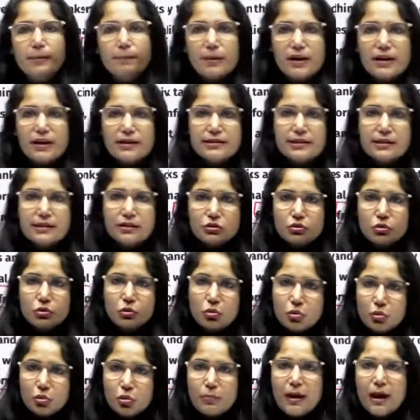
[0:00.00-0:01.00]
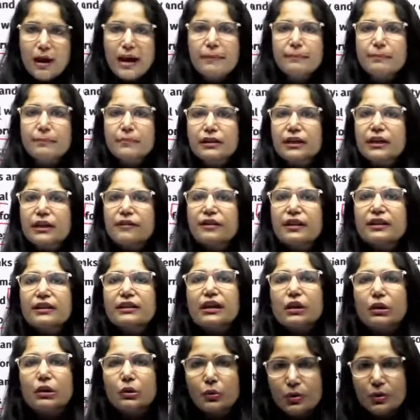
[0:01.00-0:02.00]
person to whom I'm giving
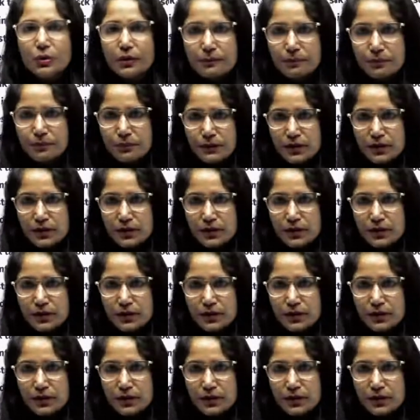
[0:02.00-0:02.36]
the loan.